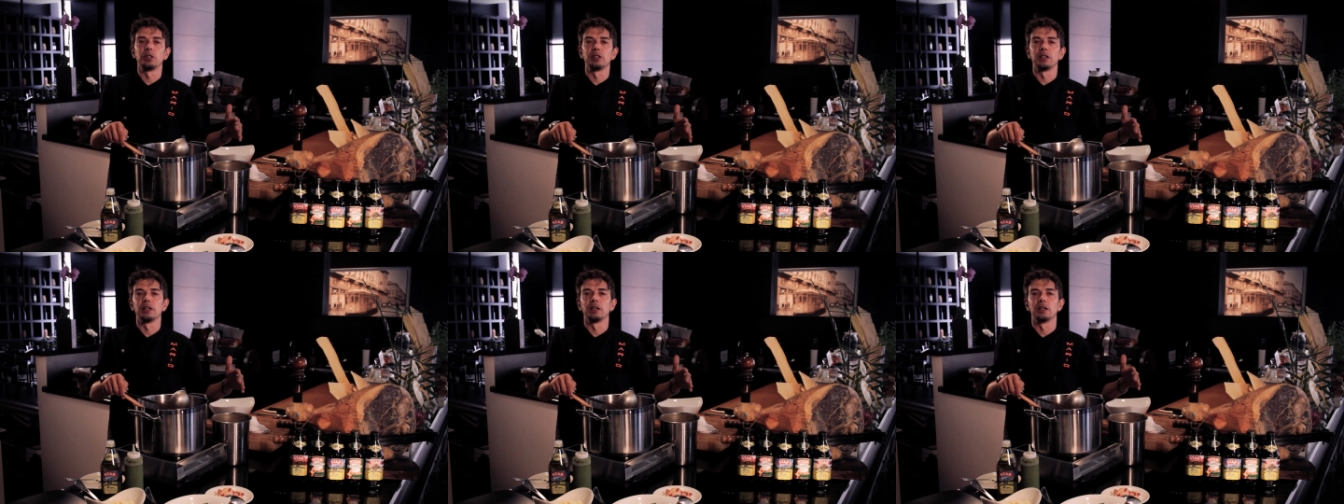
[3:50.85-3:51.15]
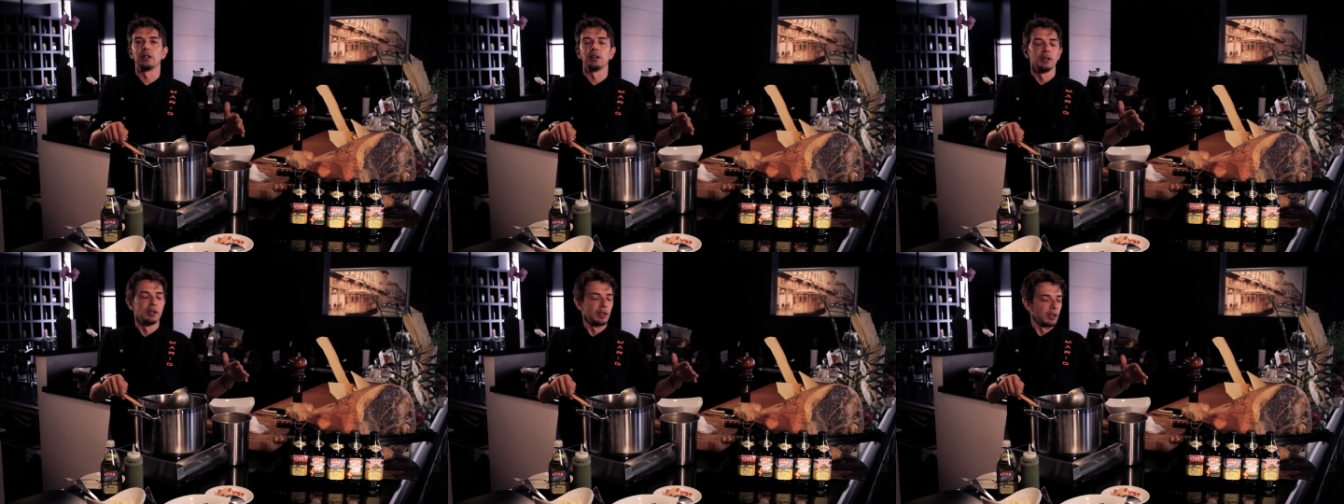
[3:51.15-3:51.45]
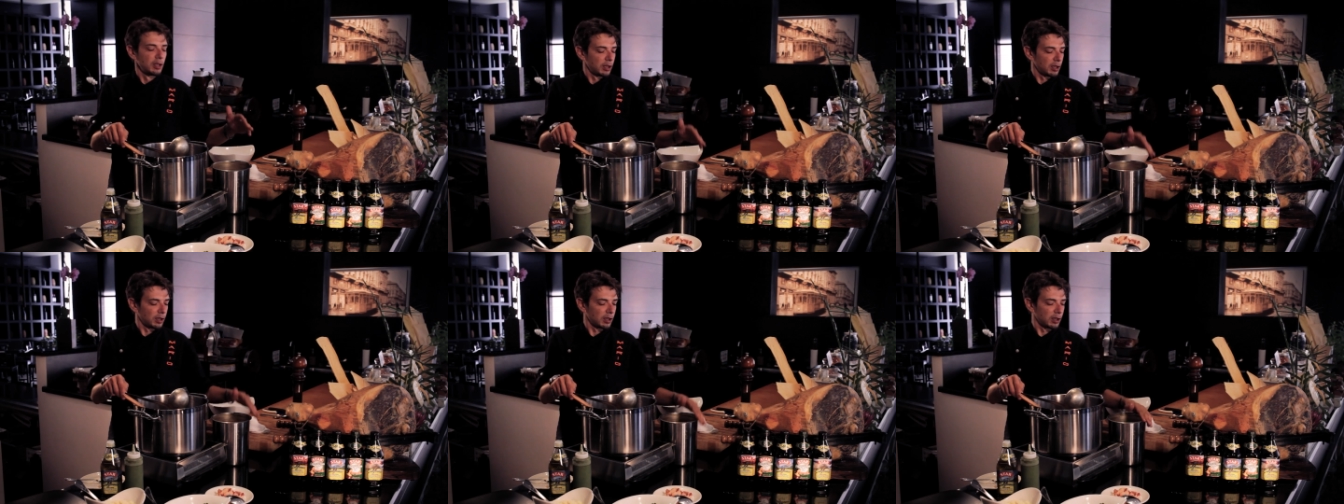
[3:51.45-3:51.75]
with a
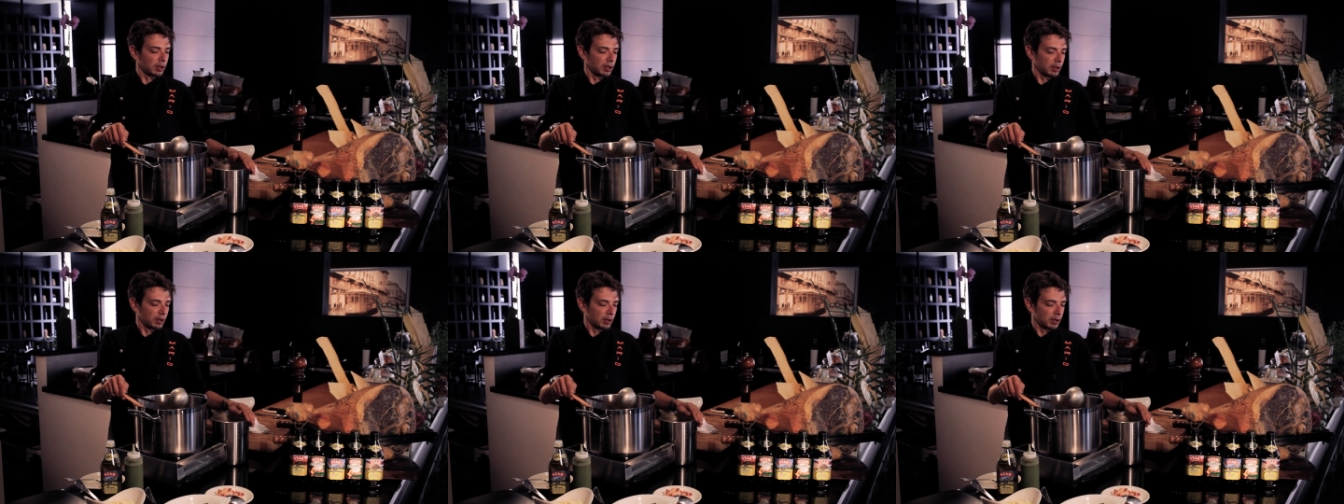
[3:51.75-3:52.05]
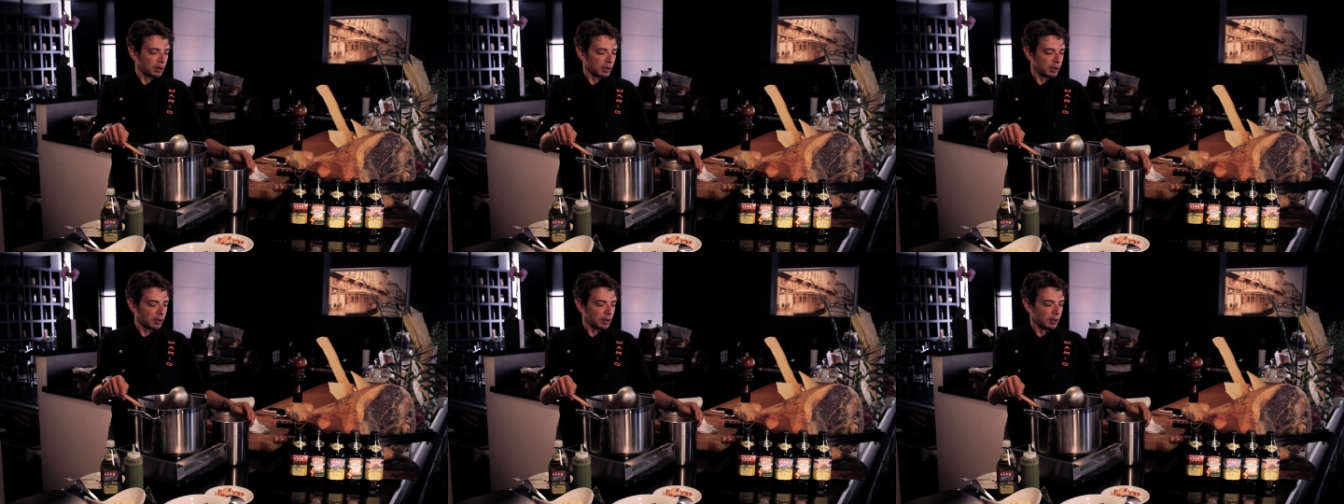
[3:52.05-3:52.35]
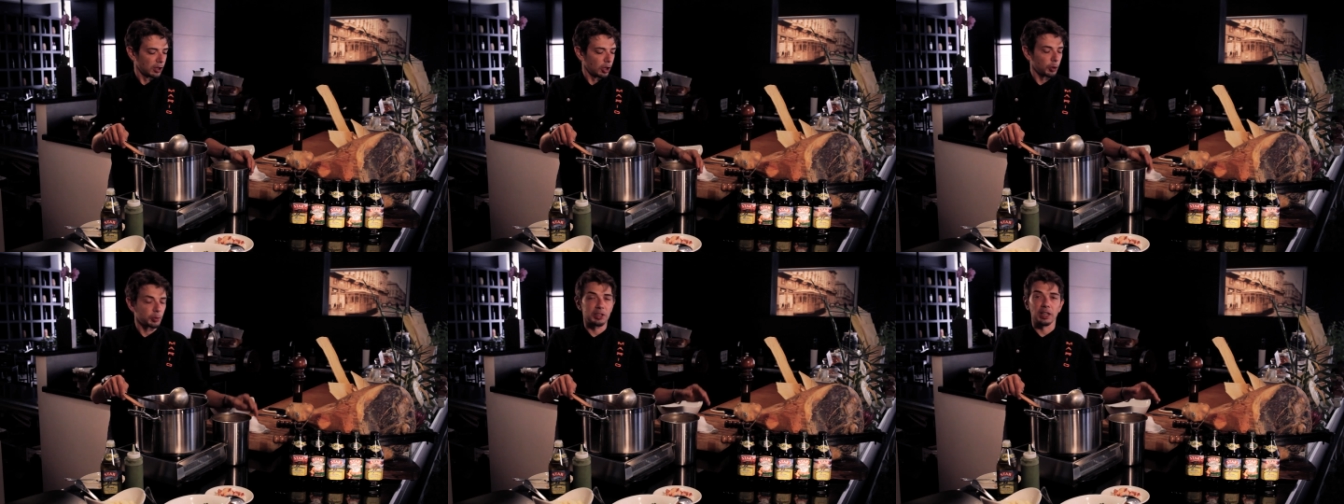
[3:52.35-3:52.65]

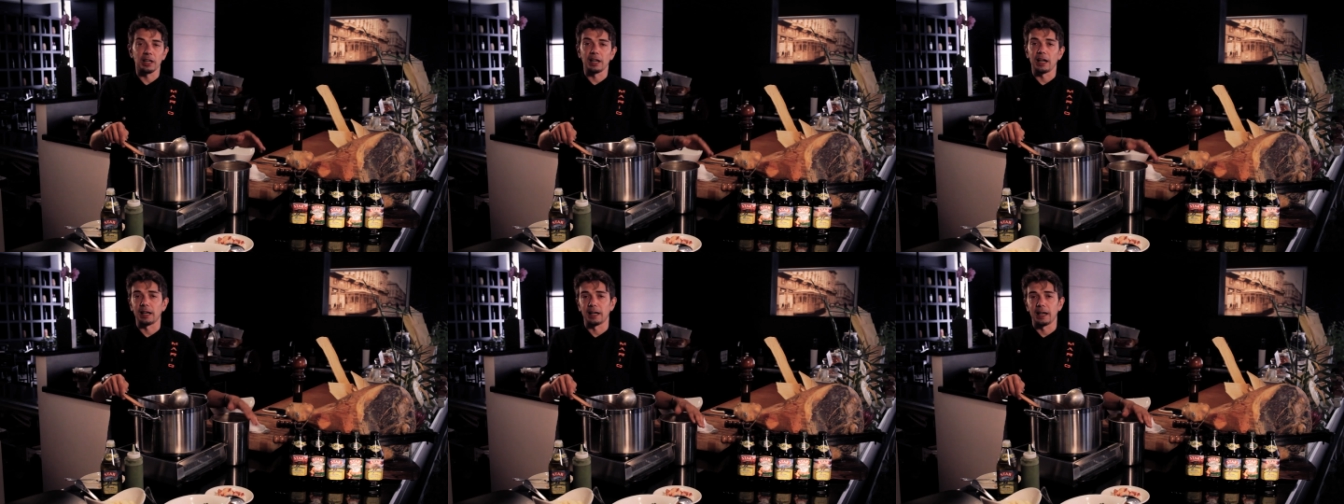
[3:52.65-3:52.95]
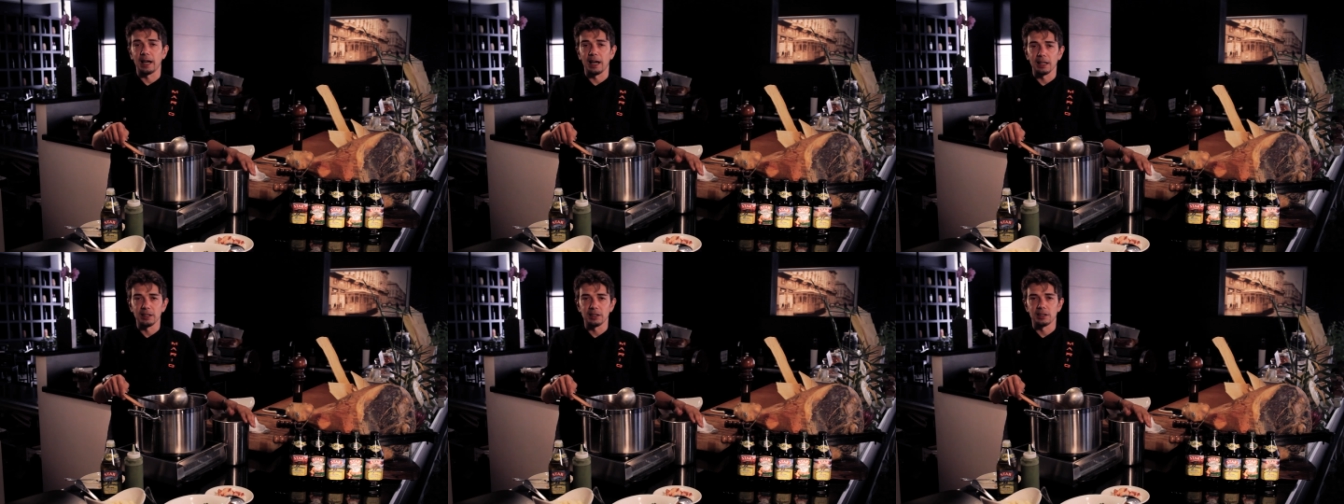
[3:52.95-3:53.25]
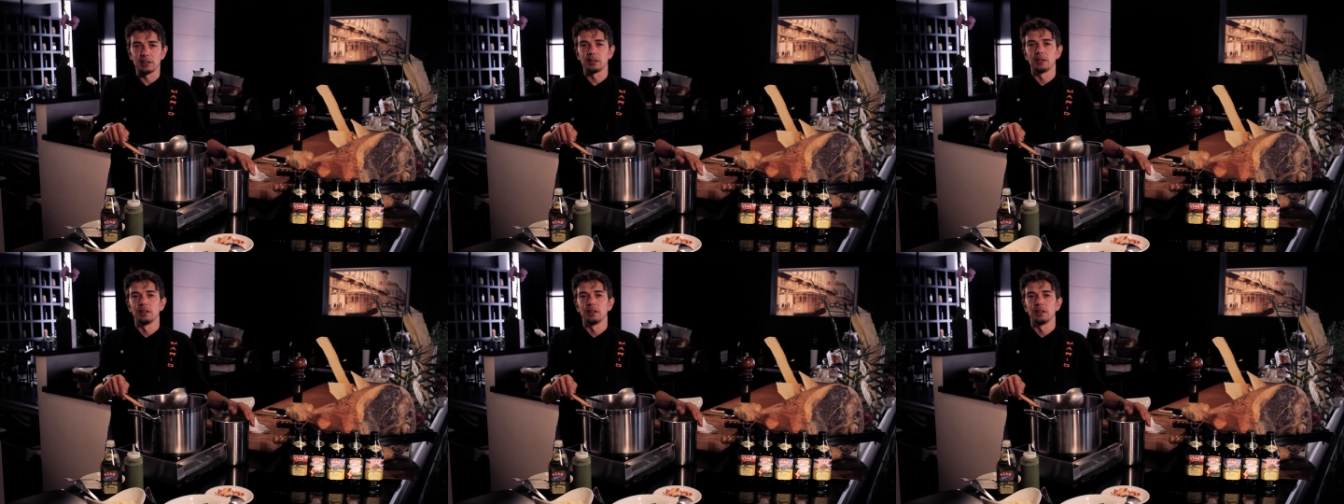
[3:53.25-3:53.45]
lobster carcass,